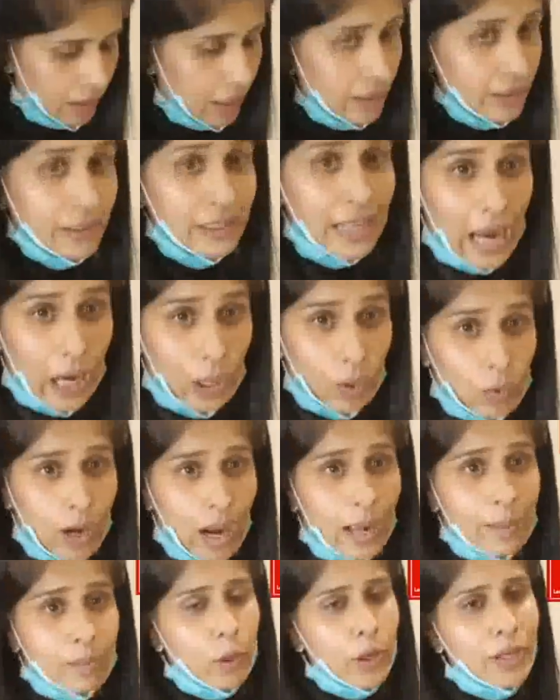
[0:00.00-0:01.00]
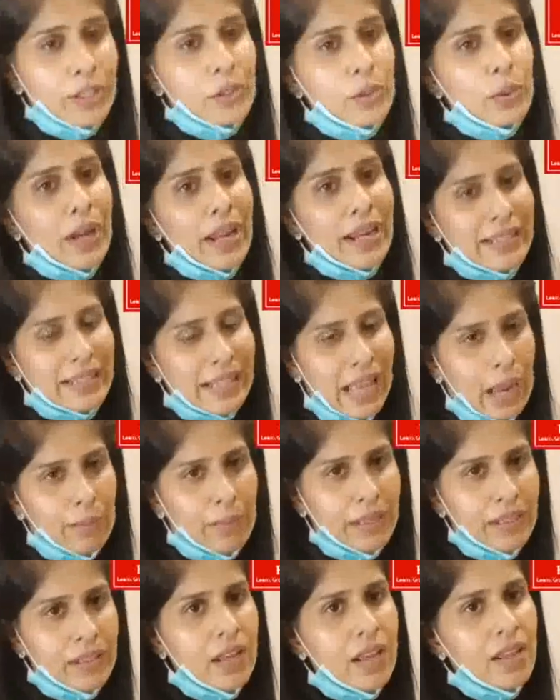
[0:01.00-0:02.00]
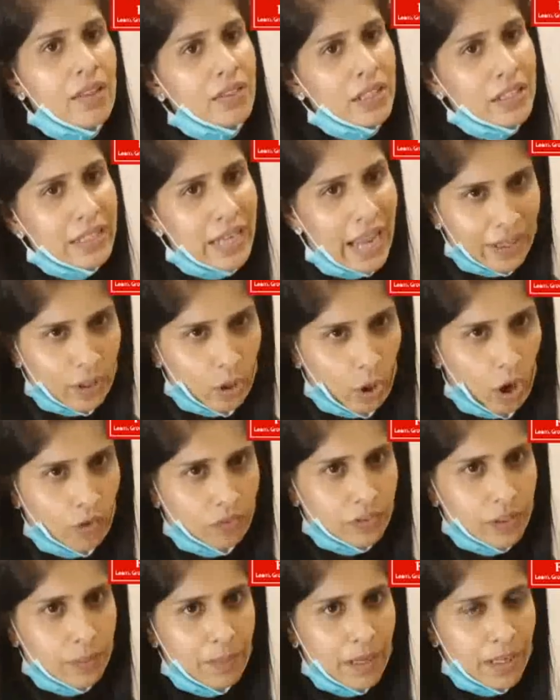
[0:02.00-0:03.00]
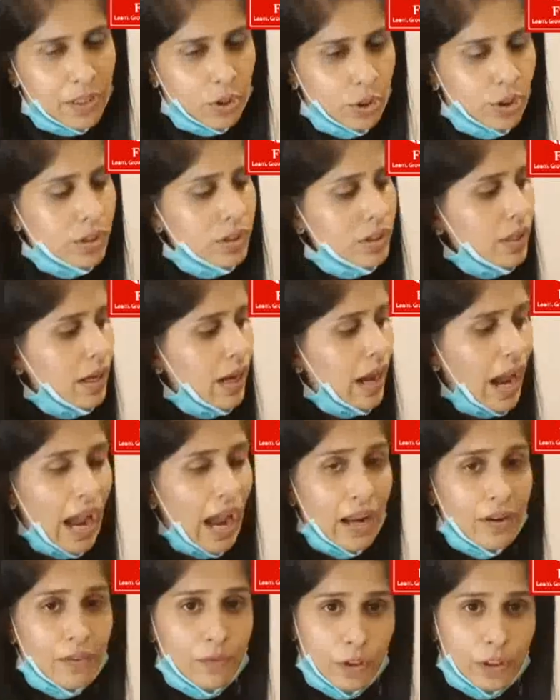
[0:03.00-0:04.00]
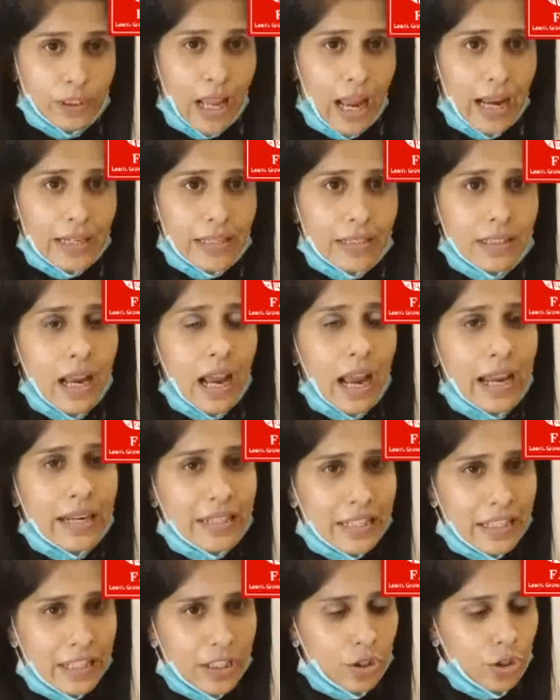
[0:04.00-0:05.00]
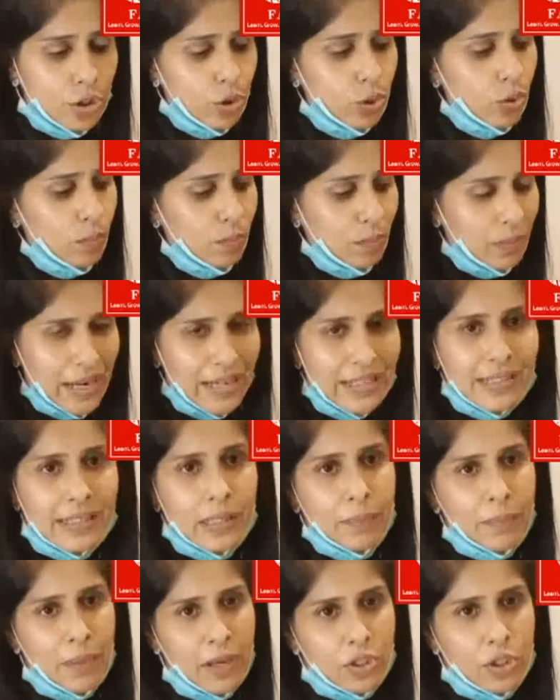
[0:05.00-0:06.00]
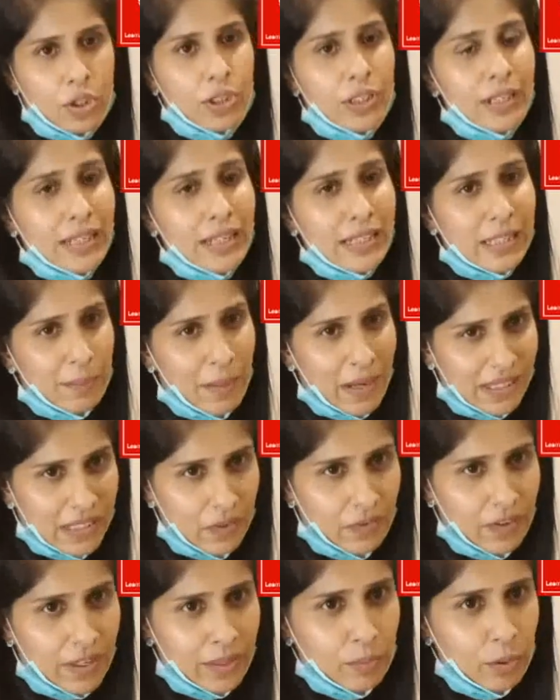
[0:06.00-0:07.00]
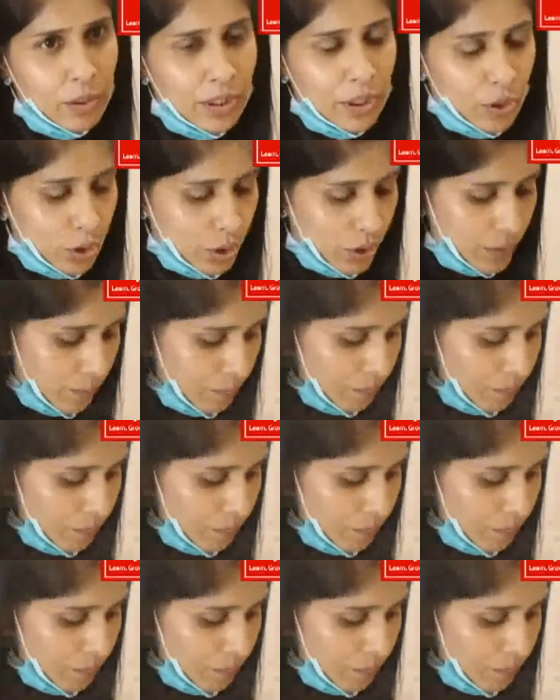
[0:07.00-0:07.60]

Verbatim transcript: Now I'm going to examine the neck of the patient and for that I need to place the patient in a specific position.